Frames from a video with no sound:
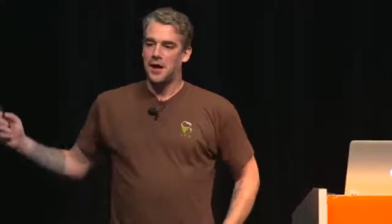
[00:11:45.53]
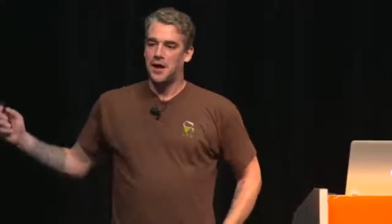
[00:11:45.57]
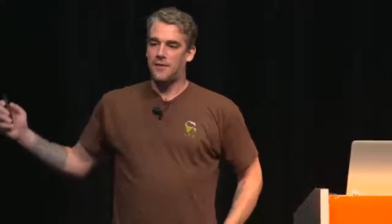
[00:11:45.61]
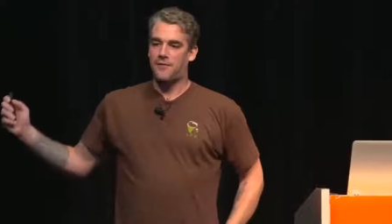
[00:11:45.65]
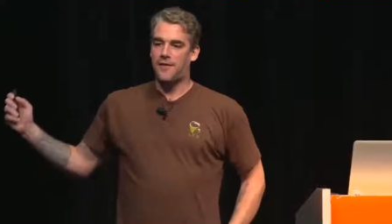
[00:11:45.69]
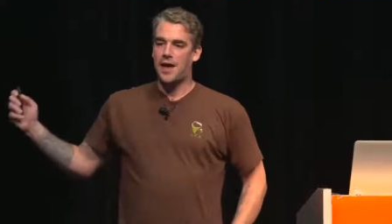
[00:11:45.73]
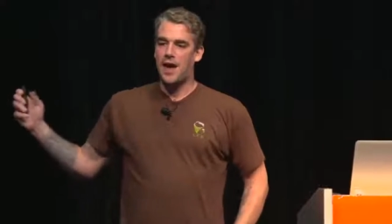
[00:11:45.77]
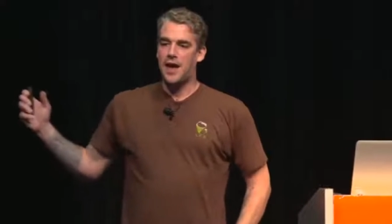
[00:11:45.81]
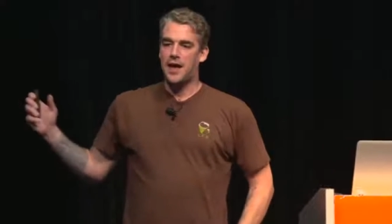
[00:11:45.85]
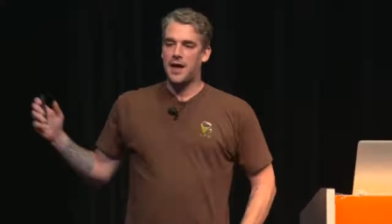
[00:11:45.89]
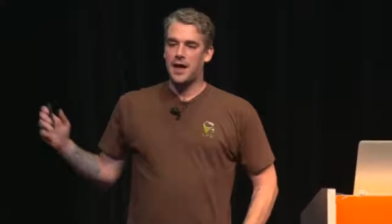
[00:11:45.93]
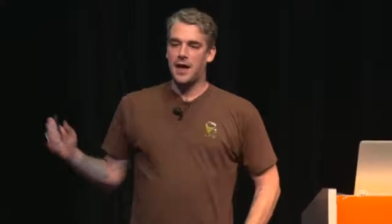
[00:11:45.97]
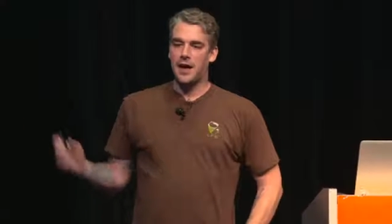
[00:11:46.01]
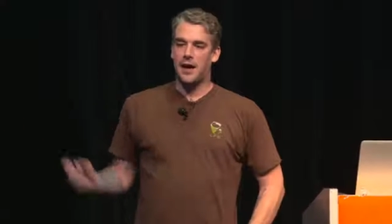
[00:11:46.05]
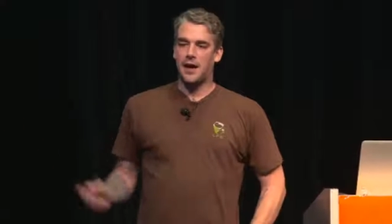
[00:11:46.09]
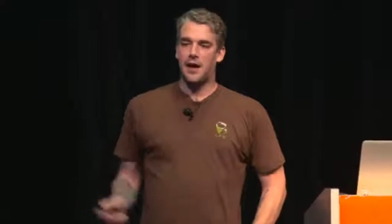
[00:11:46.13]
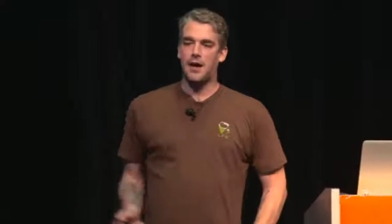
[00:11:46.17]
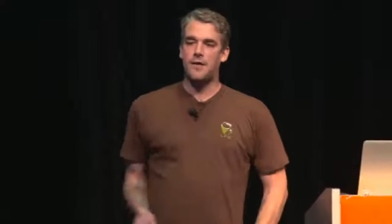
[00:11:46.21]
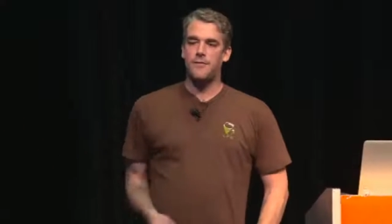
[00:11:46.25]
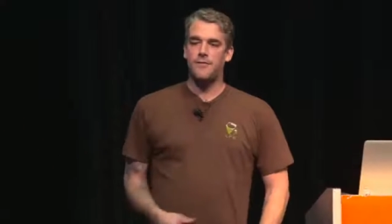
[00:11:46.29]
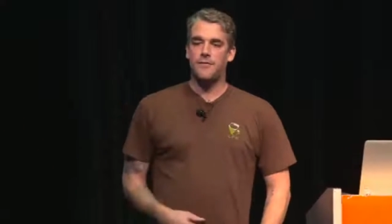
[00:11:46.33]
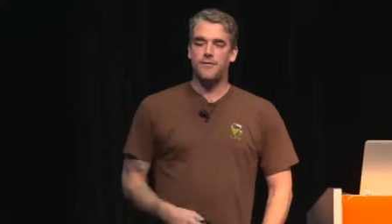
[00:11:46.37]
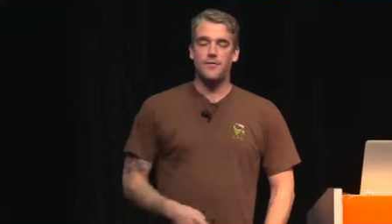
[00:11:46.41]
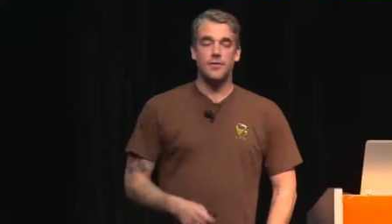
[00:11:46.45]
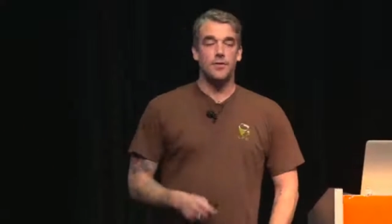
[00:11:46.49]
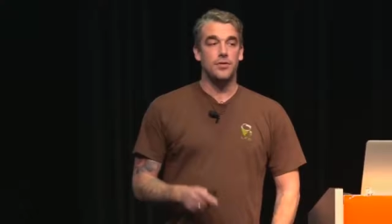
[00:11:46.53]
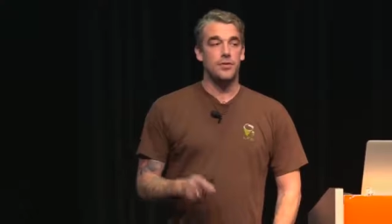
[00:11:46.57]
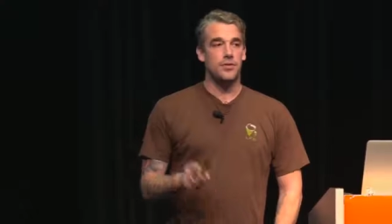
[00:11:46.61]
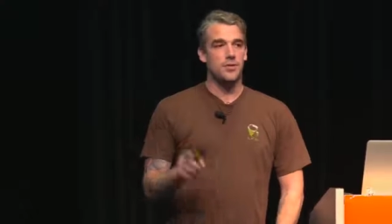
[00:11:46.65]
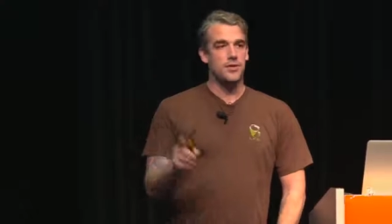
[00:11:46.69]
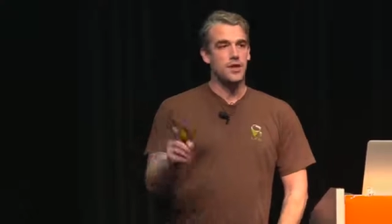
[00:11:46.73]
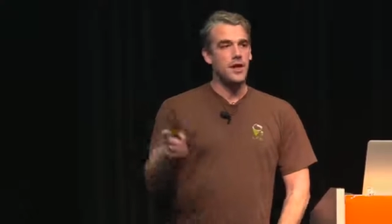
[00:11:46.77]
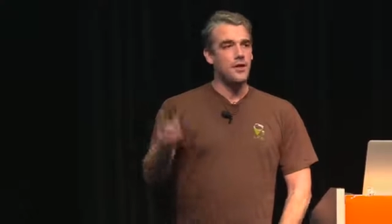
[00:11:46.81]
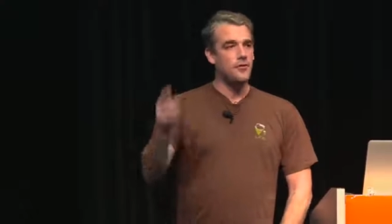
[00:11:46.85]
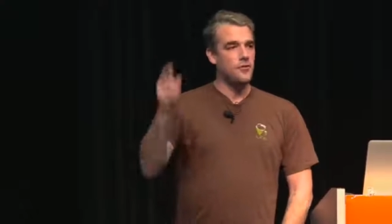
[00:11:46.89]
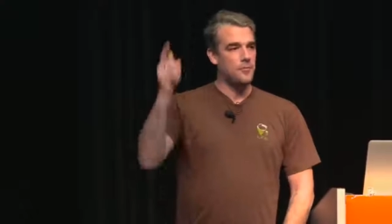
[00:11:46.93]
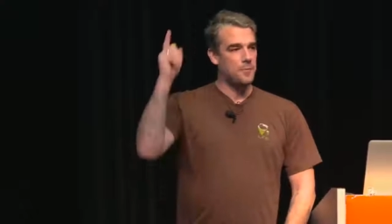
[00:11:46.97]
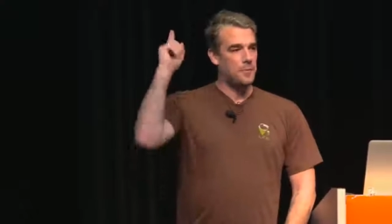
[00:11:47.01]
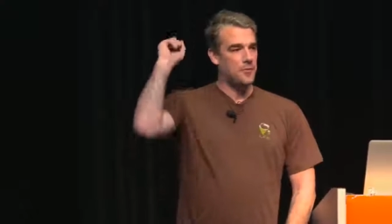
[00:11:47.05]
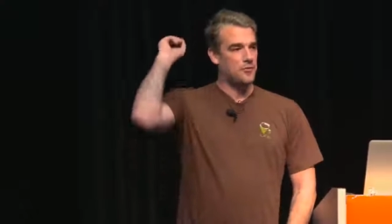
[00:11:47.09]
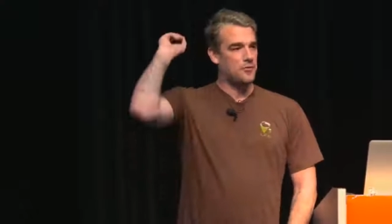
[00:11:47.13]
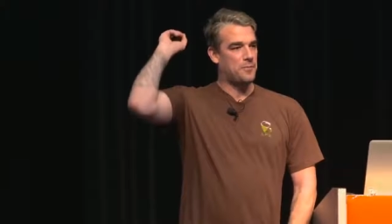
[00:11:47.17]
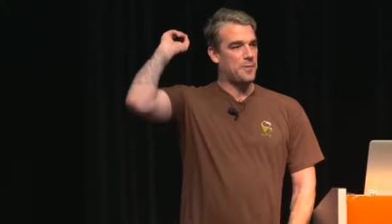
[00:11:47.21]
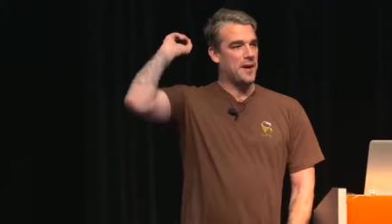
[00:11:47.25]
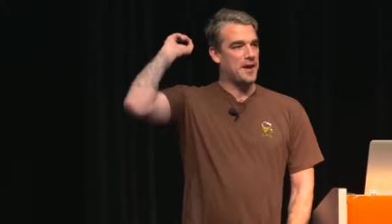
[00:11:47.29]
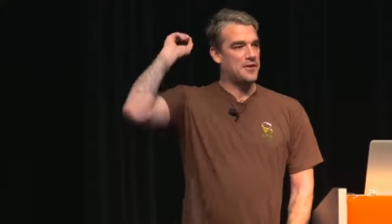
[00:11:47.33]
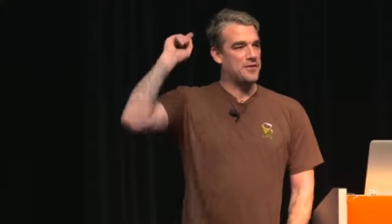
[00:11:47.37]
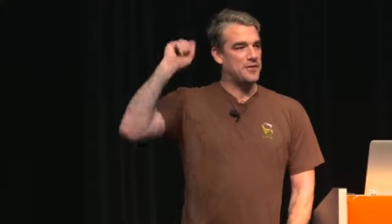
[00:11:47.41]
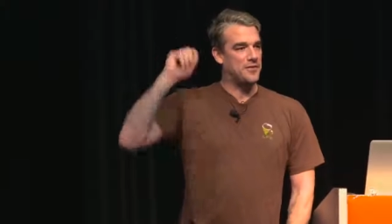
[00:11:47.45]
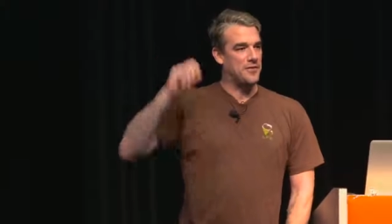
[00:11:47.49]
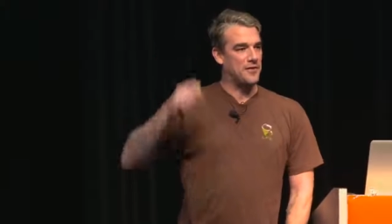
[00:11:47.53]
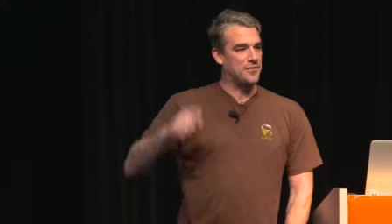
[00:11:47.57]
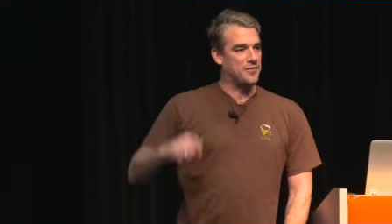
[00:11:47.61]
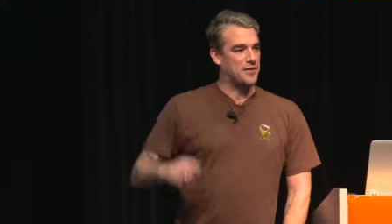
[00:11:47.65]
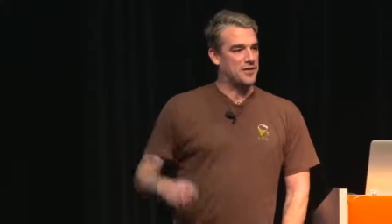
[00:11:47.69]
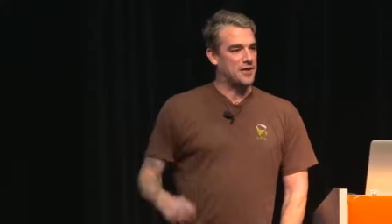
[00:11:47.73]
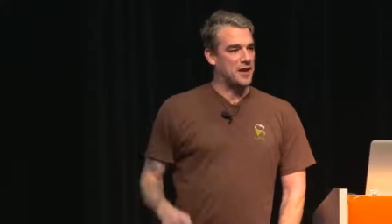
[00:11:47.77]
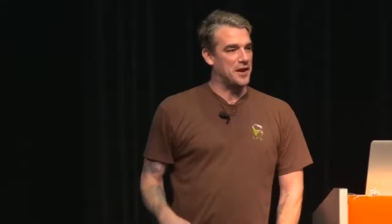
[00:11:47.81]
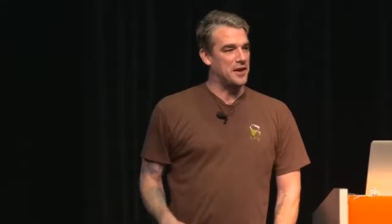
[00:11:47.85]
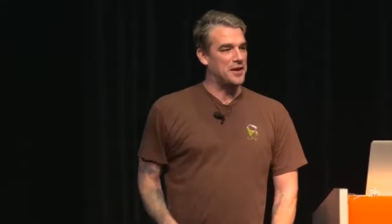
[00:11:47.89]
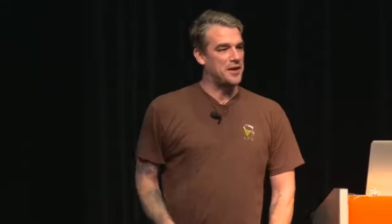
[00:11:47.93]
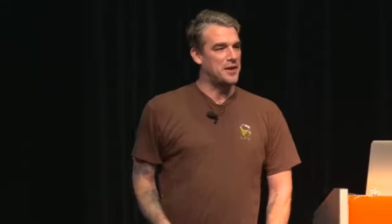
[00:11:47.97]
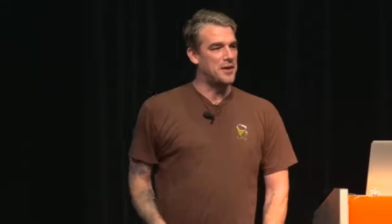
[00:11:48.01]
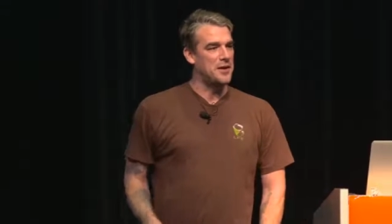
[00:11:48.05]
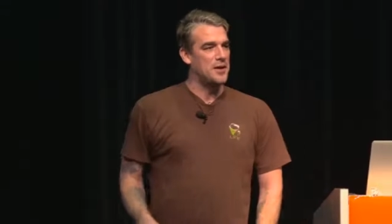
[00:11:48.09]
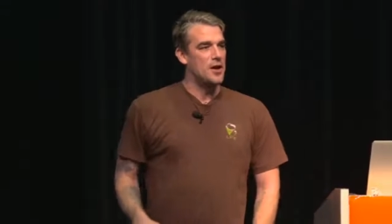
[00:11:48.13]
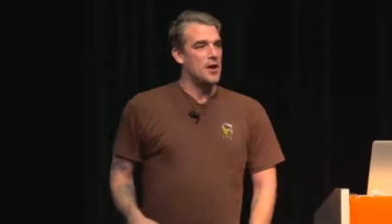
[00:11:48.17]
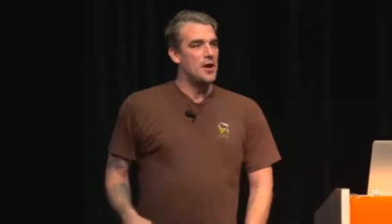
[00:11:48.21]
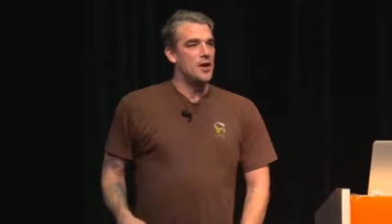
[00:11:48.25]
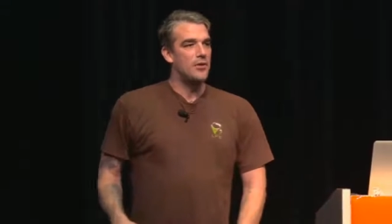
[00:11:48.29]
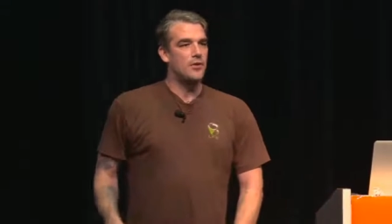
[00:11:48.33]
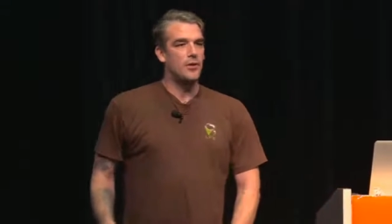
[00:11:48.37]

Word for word: If I have this perspective of the data,